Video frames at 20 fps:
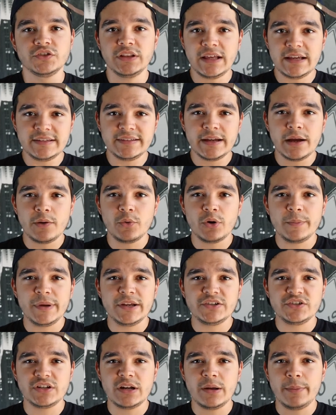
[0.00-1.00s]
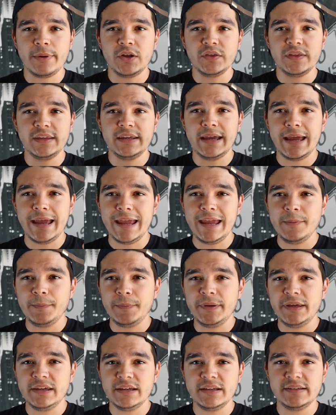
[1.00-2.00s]
the last thing I want to mention about the
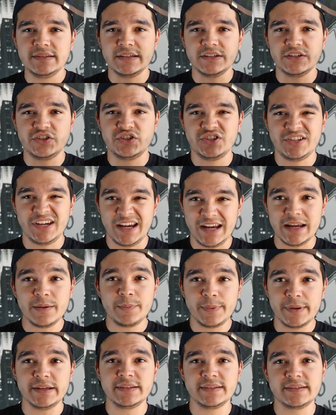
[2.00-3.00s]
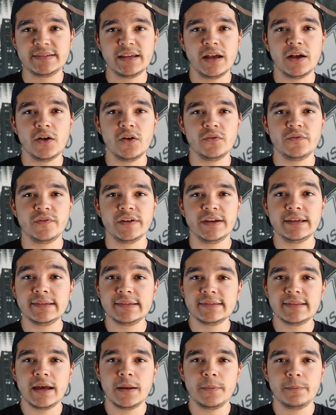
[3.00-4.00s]
AP's shape itself
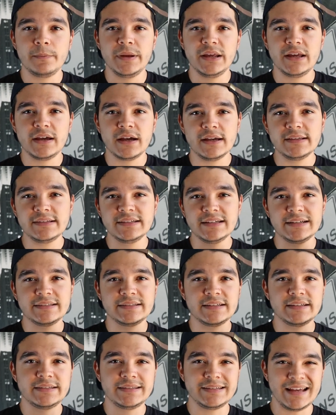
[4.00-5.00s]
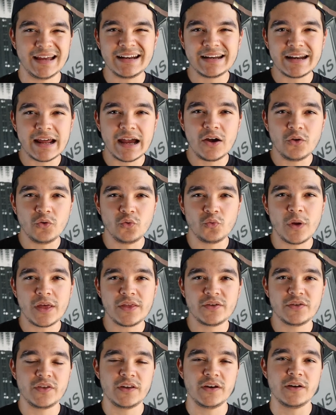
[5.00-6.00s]
is that because it's a set noun
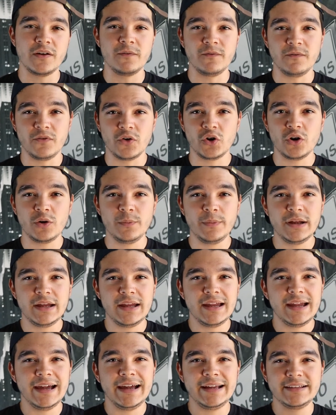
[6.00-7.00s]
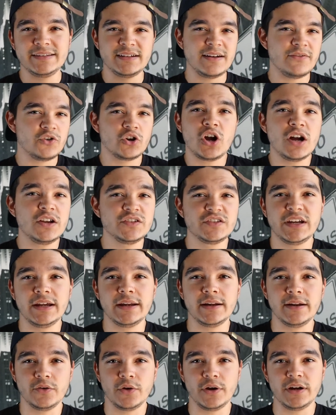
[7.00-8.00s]
rather than a verb, it's never
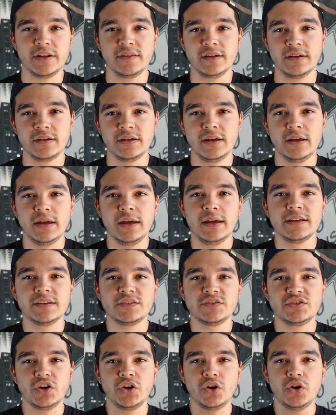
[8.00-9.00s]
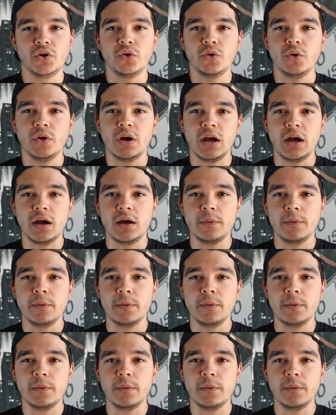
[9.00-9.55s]
conjugated or anything. So,